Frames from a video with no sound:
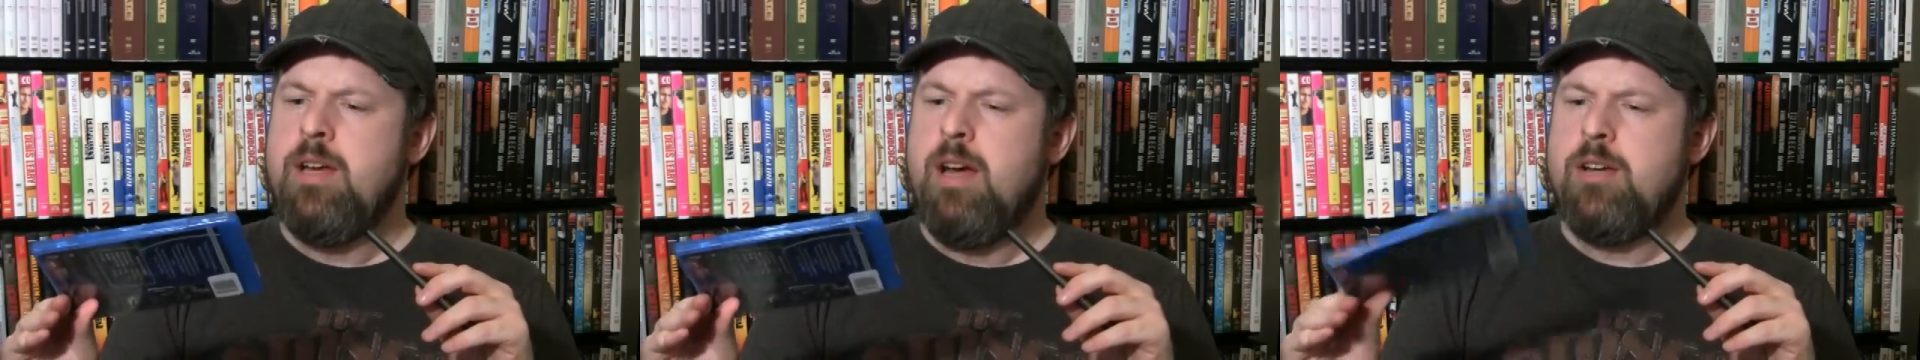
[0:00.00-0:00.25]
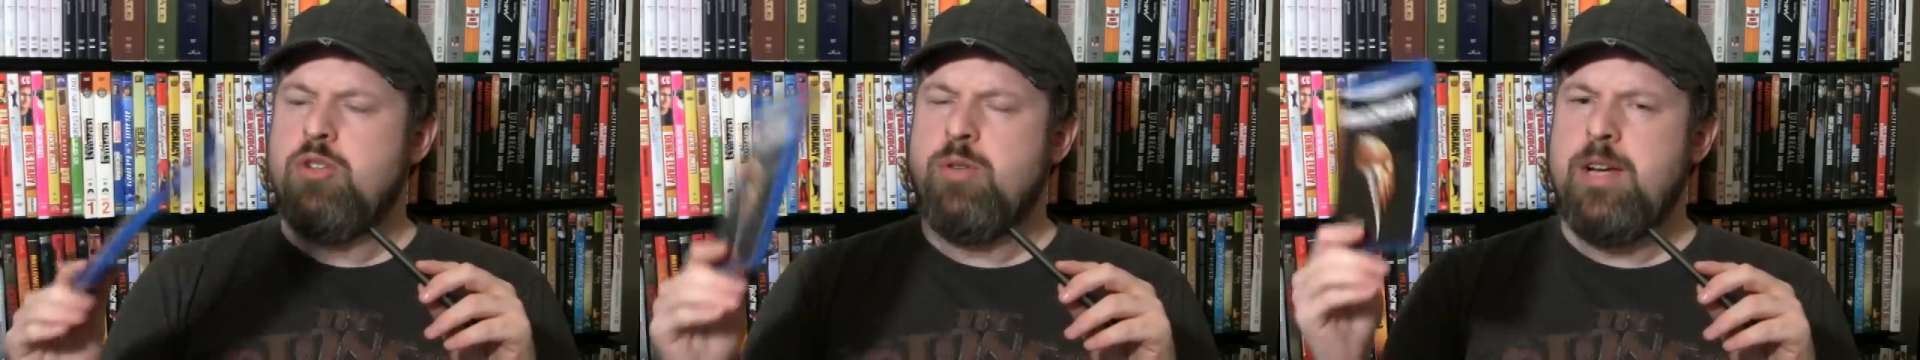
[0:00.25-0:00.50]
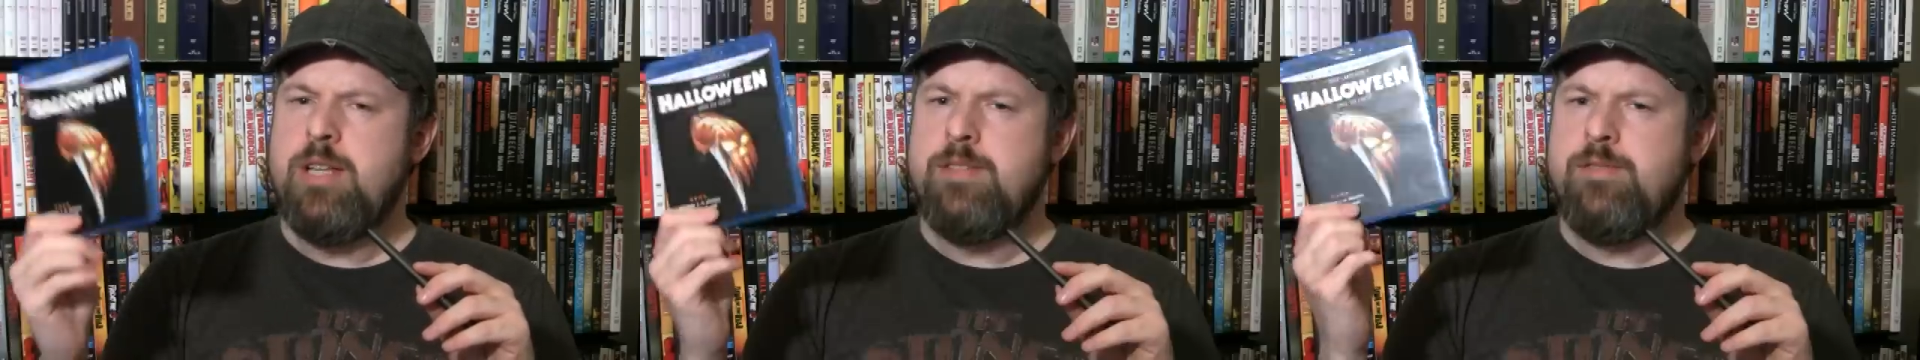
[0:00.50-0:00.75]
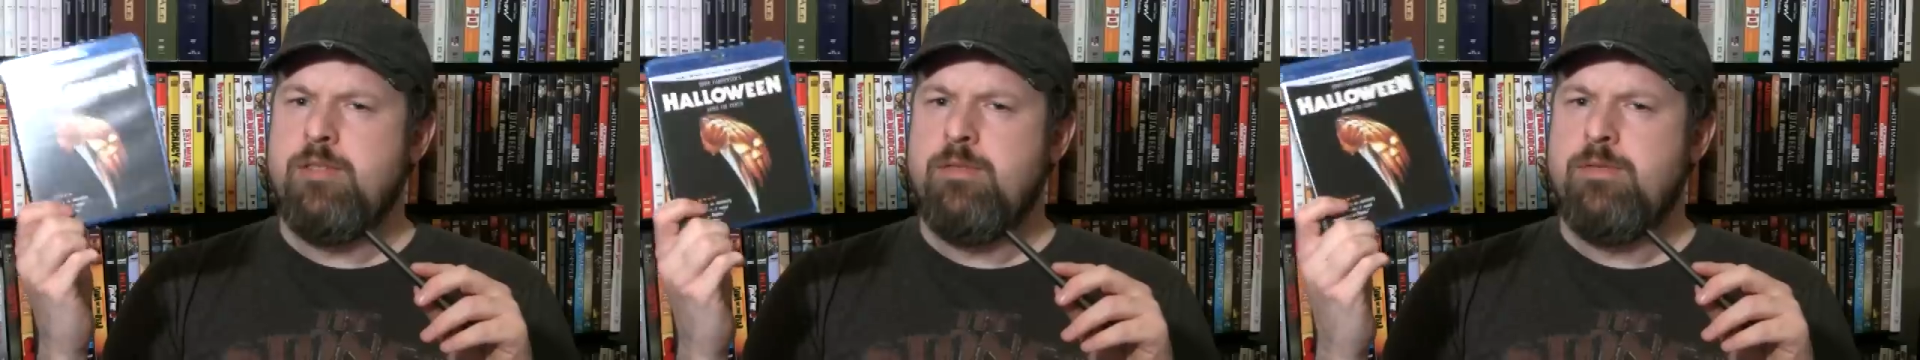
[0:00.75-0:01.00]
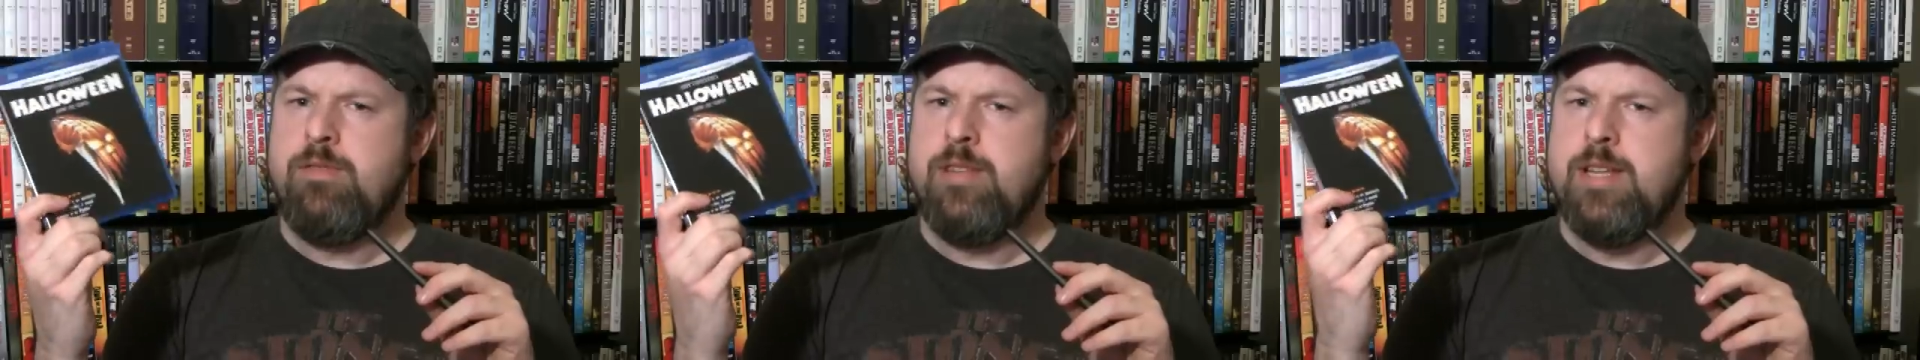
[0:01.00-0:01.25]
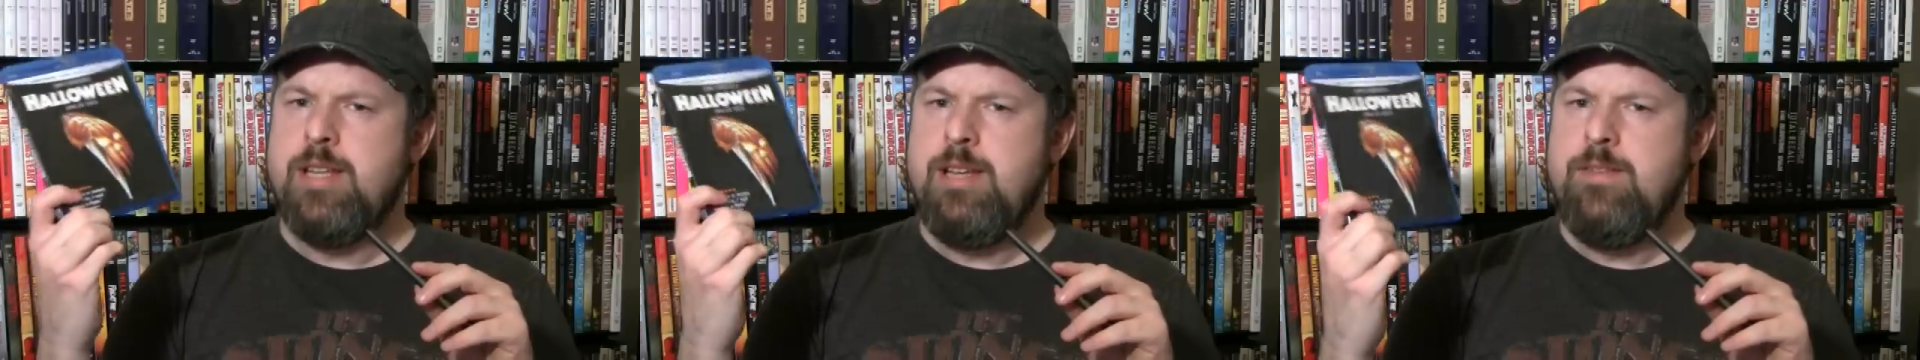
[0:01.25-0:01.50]
a transfer for
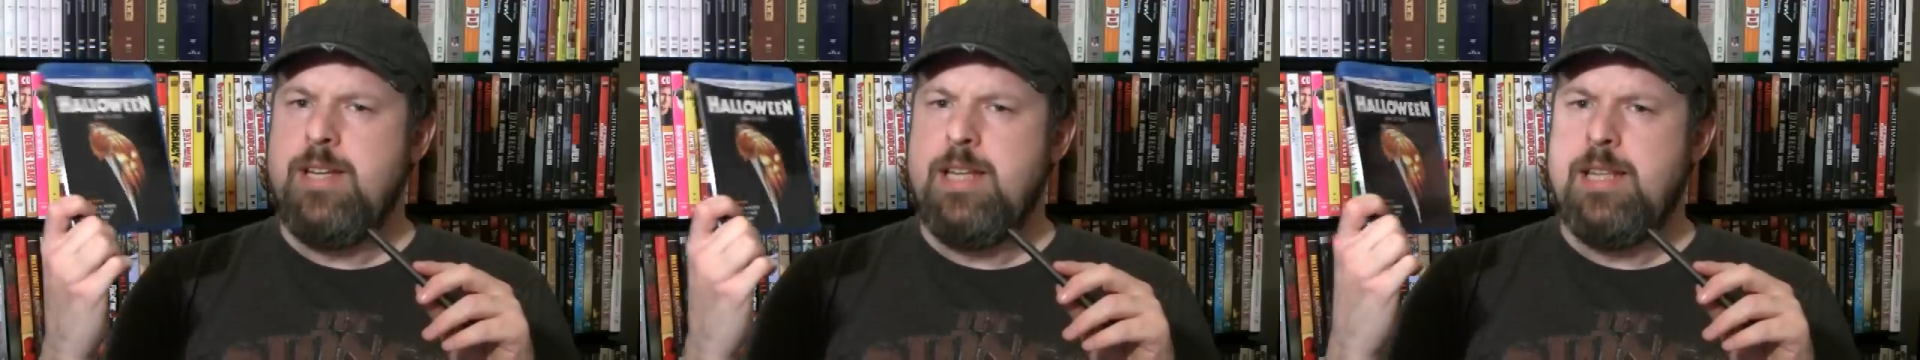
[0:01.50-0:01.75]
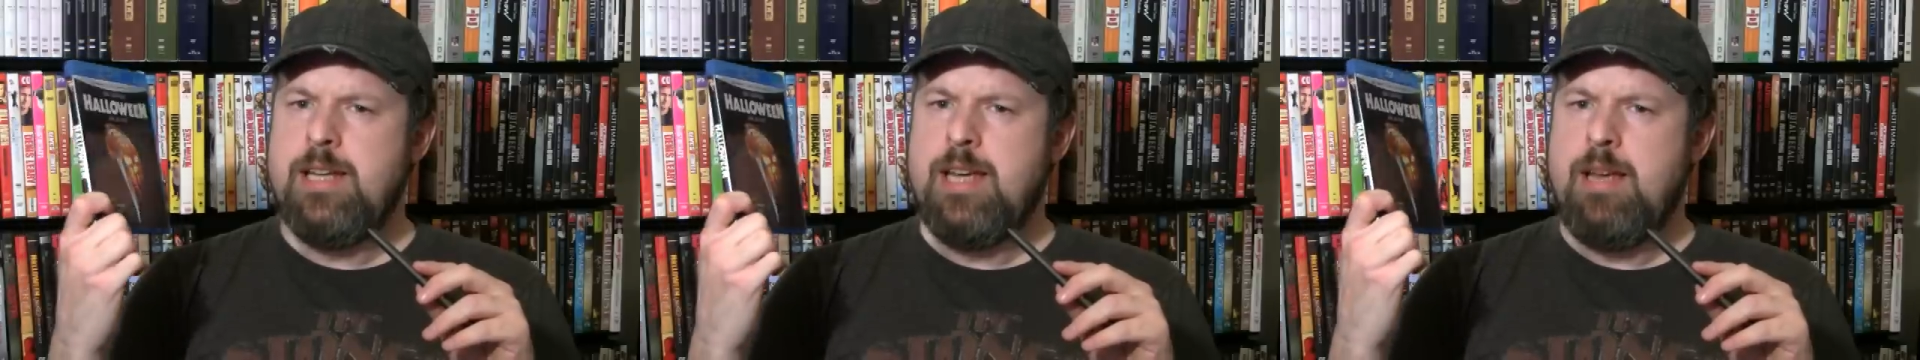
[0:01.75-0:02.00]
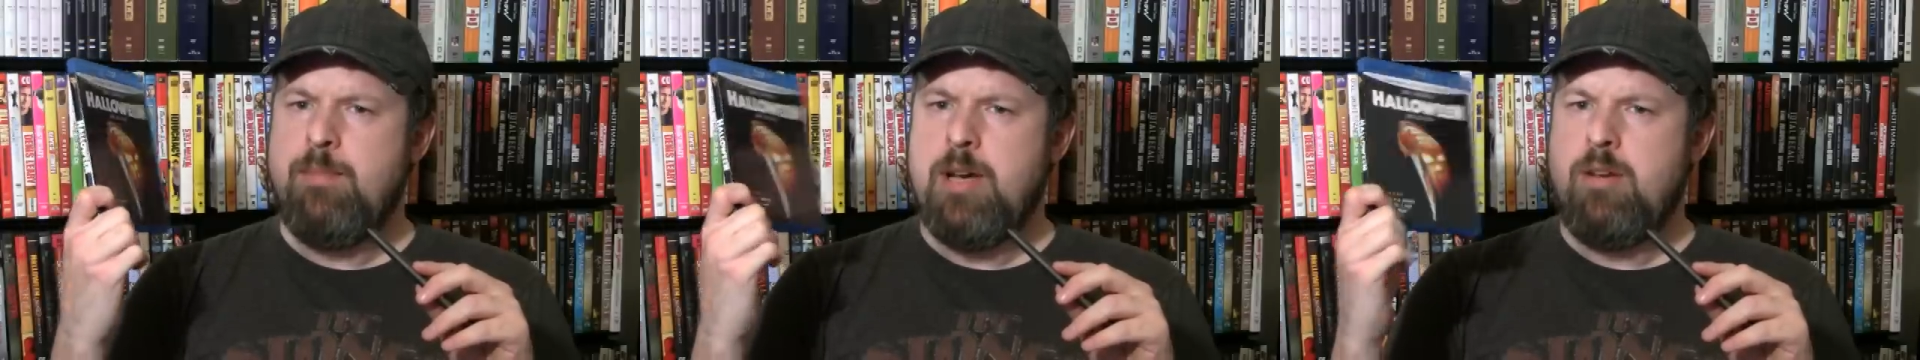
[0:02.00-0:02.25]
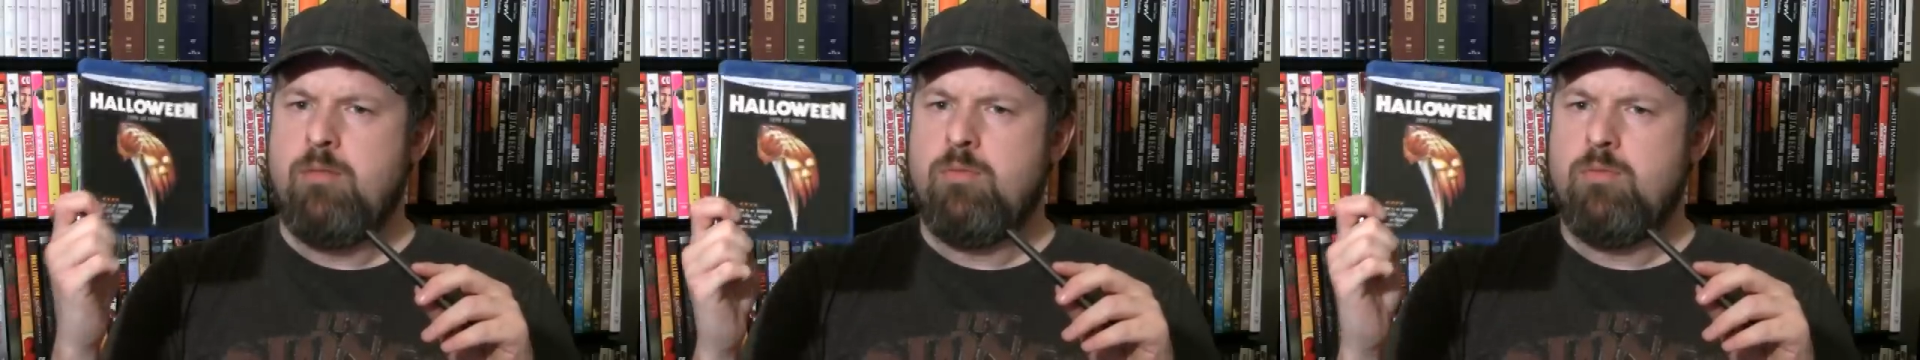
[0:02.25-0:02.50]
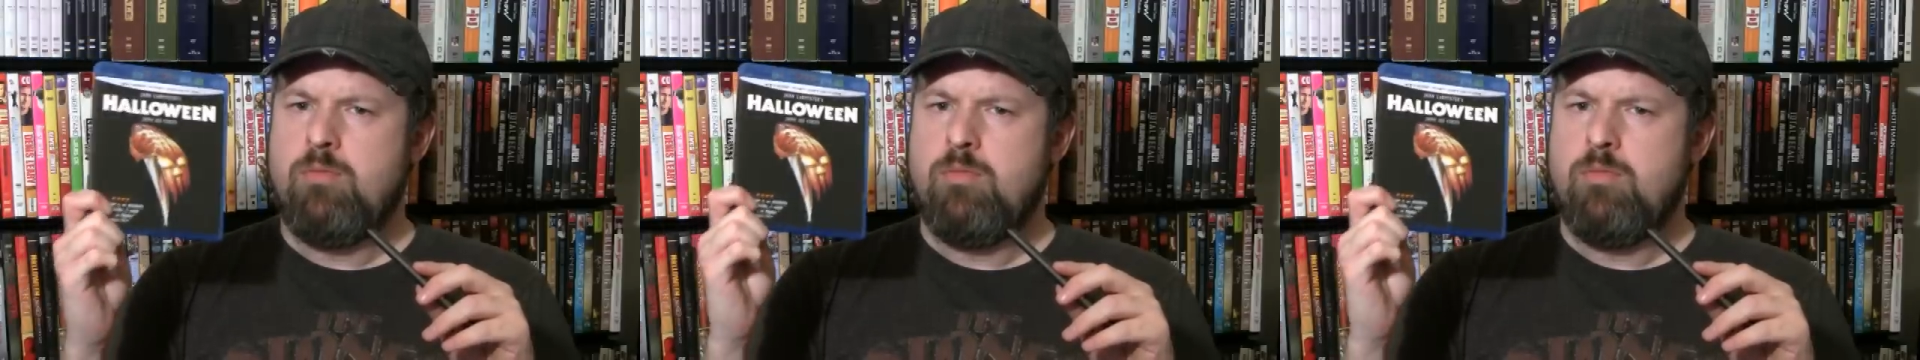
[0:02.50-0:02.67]
the DVD that came out